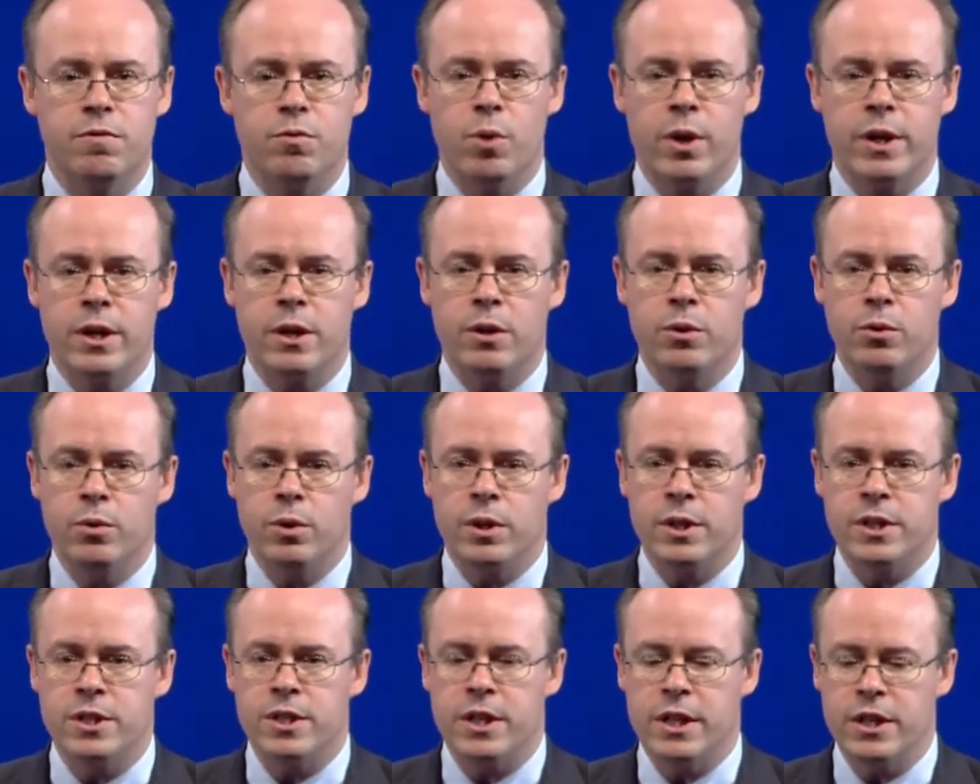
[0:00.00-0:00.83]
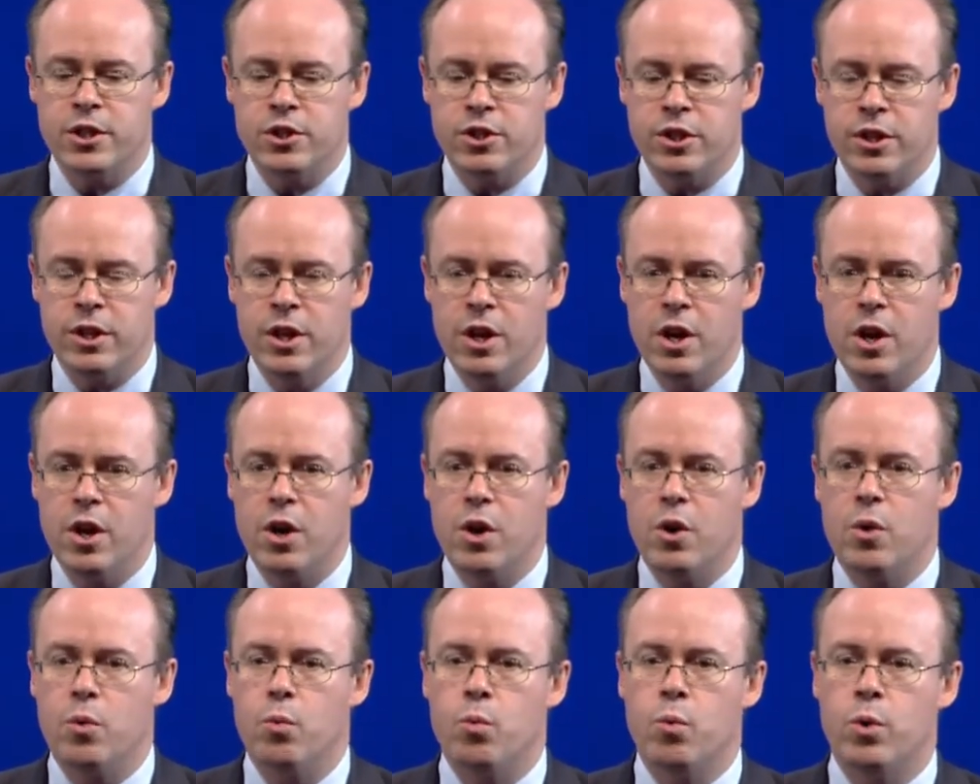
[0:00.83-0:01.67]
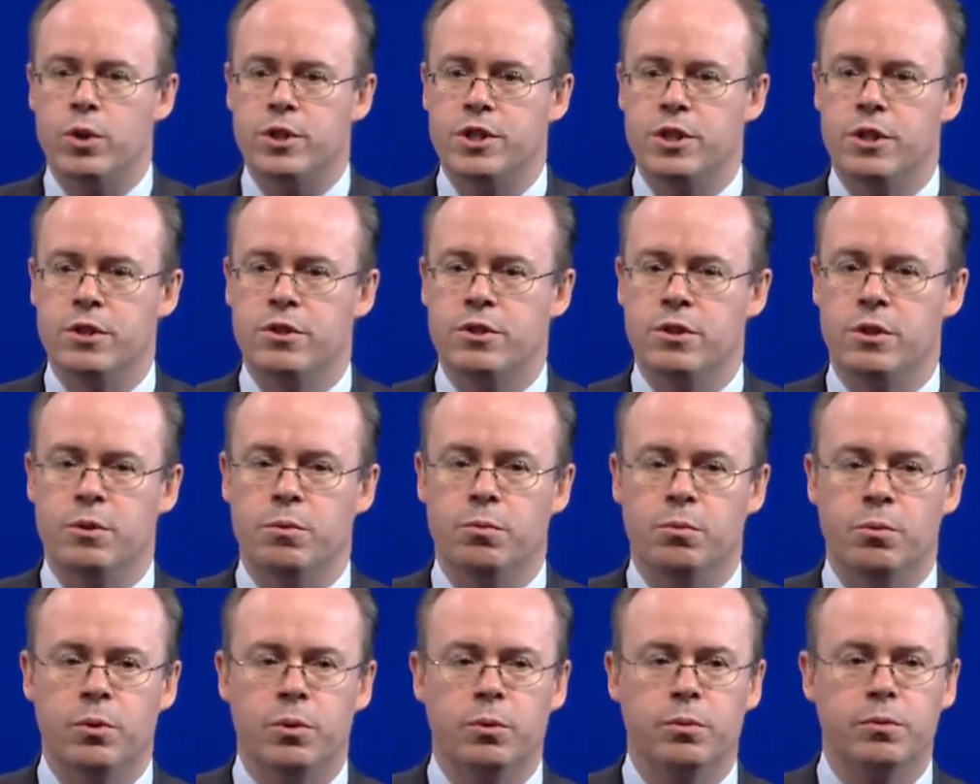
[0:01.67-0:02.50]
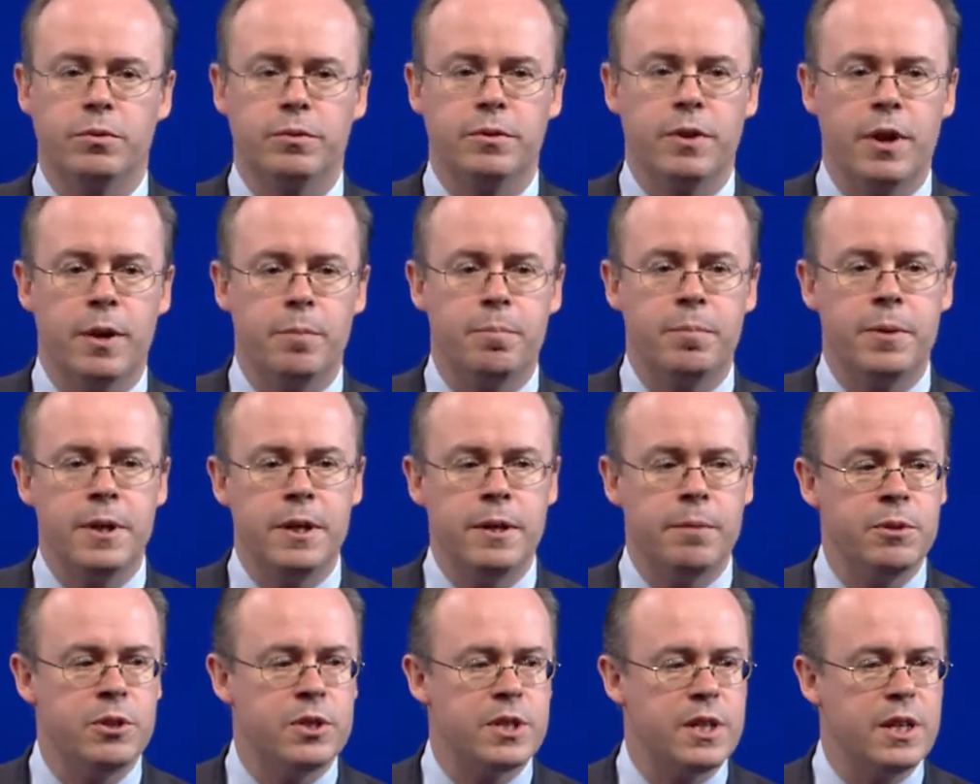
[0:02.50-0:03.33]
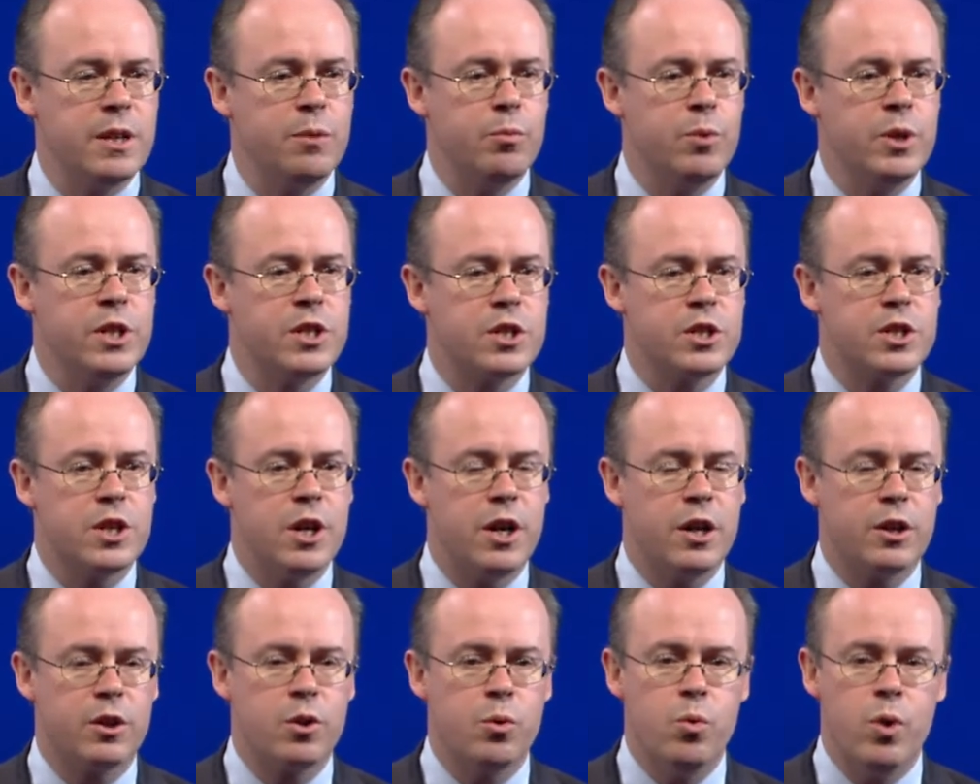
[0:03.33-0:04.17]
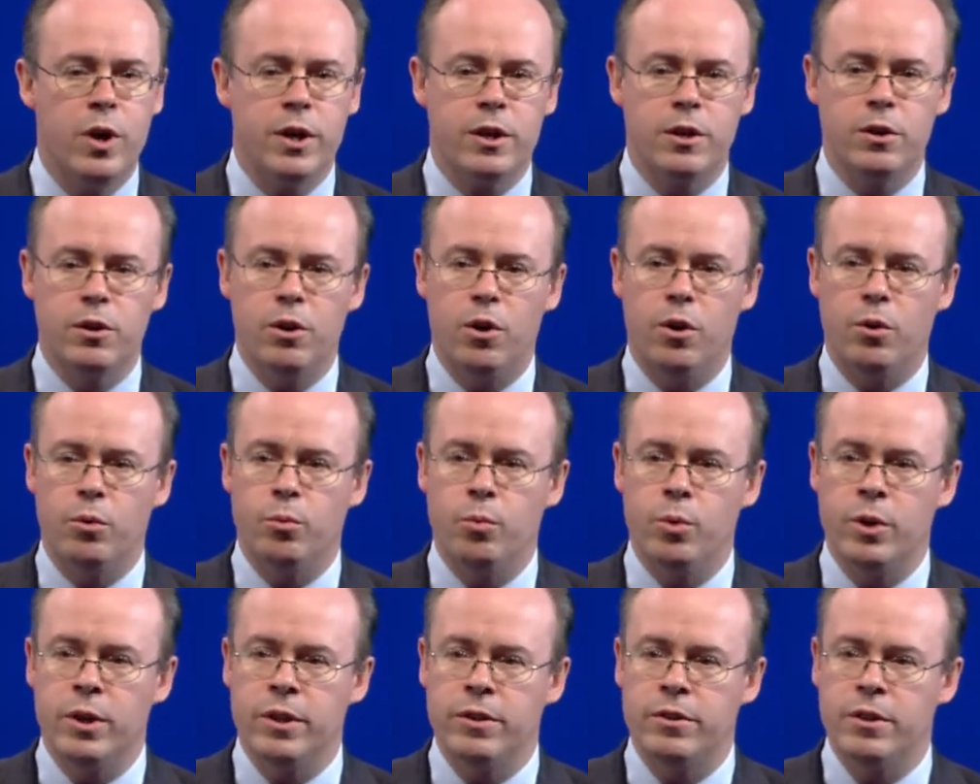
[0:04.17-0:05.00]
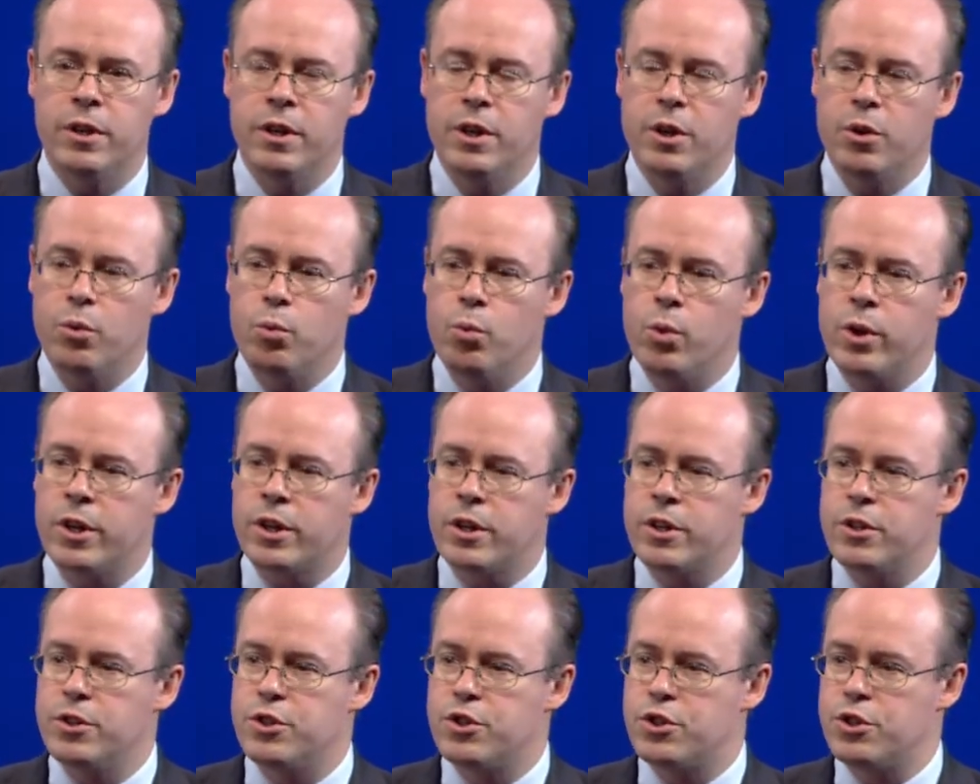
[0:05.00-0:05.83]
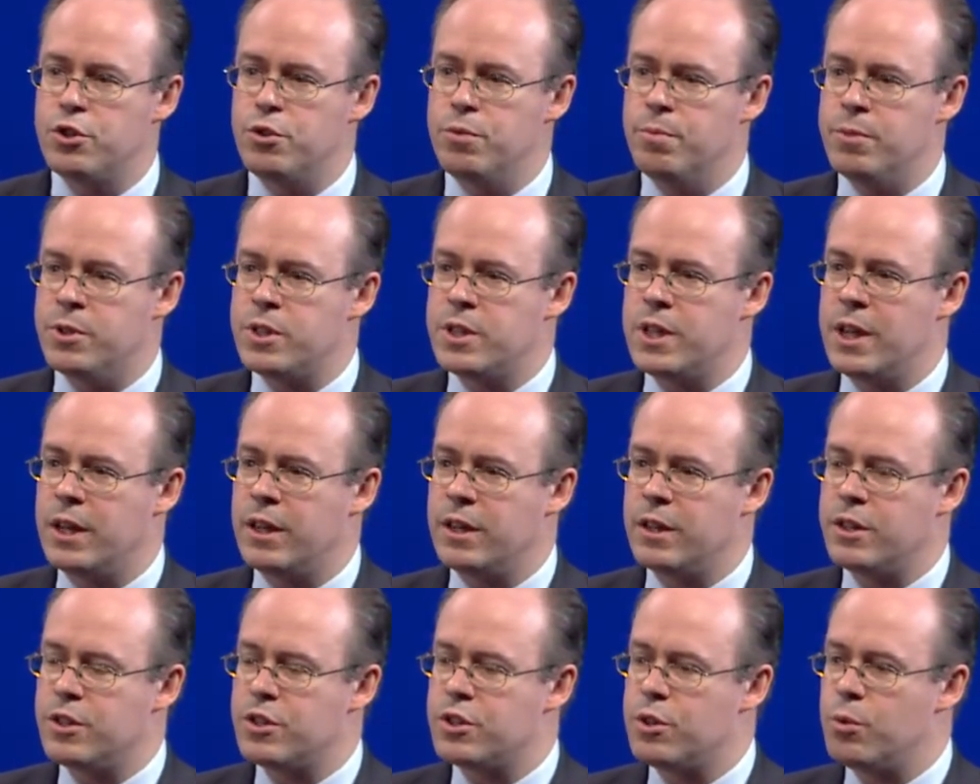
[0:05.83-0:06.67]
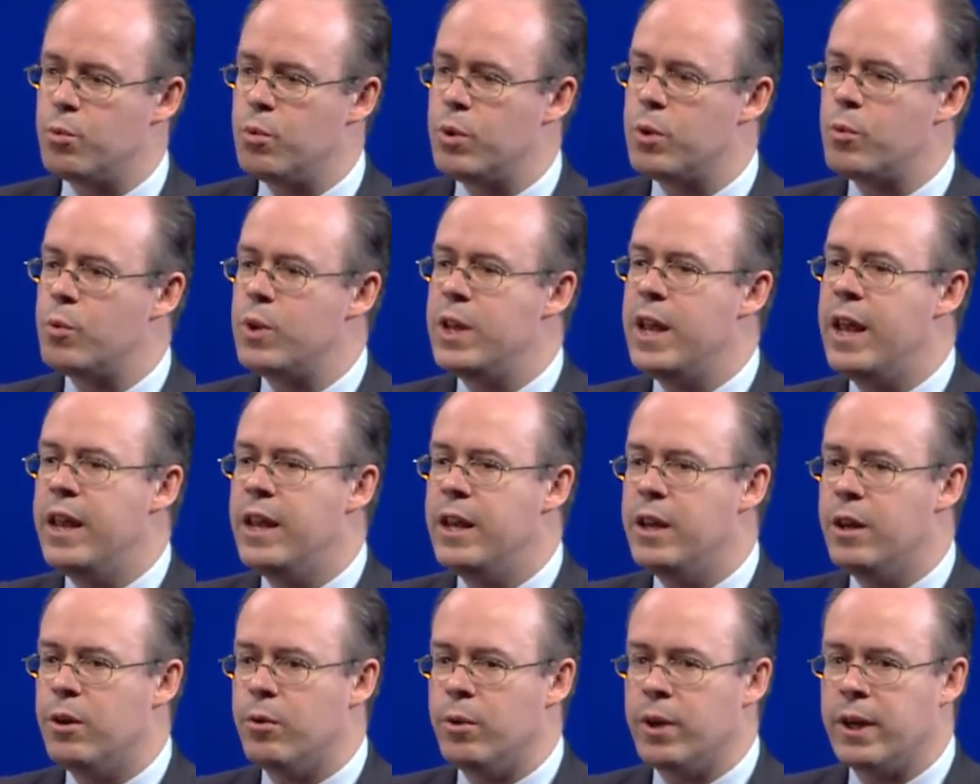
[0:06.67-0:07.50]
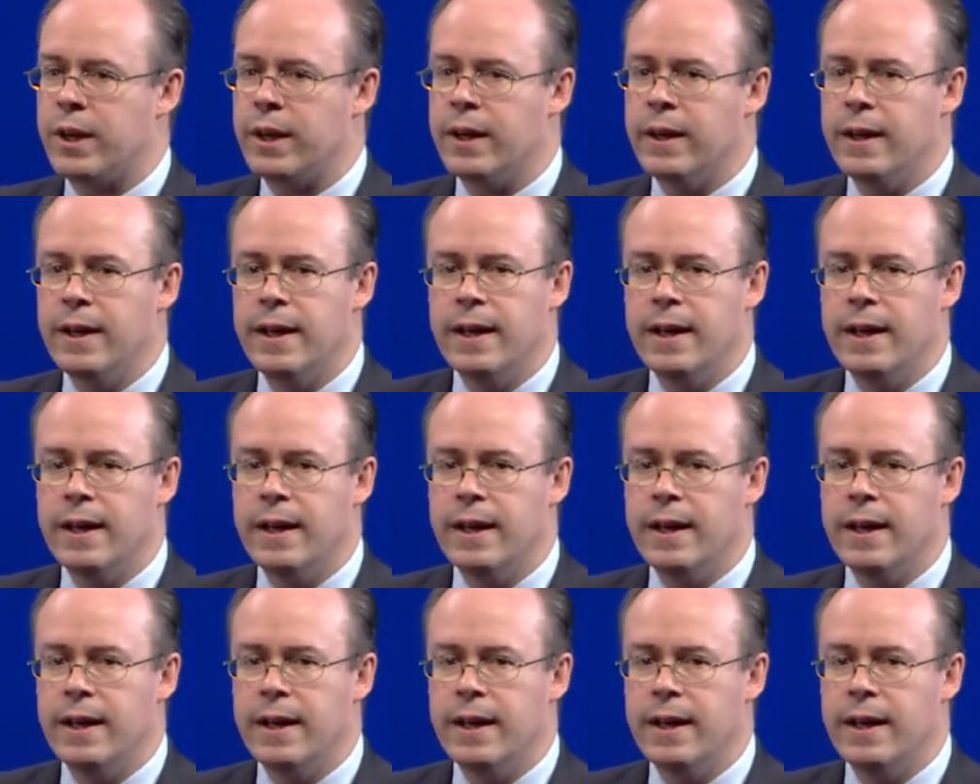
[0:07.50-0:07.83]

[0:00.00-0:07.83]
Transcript: running an organization, what do you do? Well, at PwC, we start quite a lot with what are consumers telling us? So what are we hearing?